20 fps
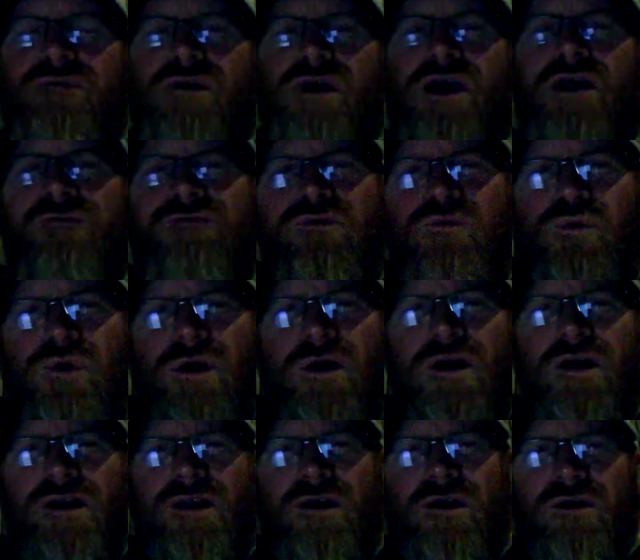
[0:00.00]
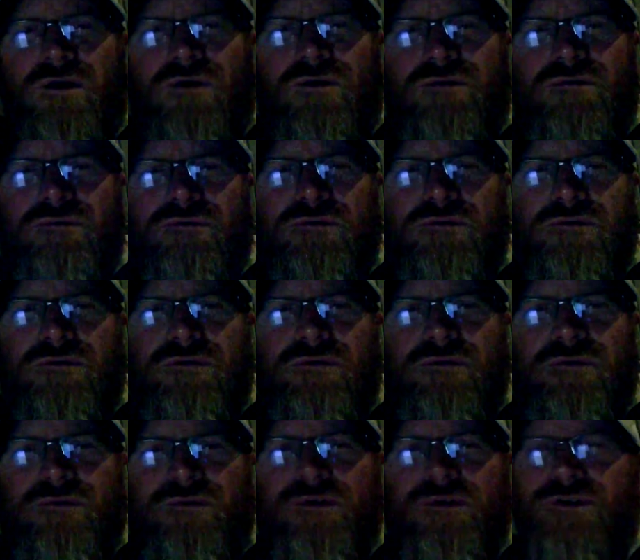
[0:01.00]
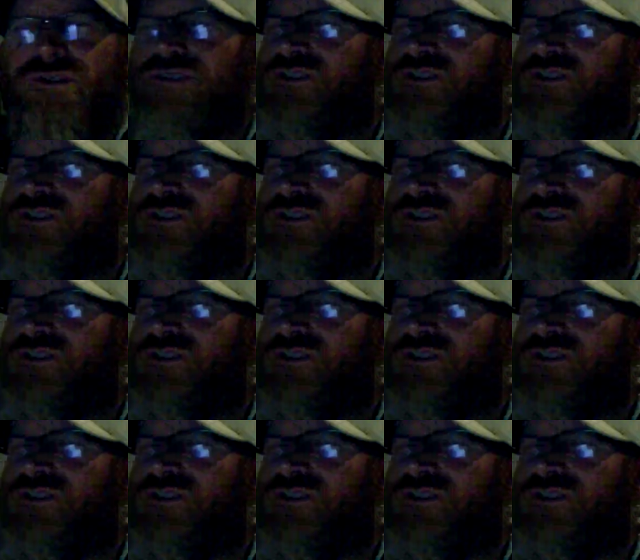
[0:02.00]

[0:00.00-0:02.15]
Everywhere I go, there's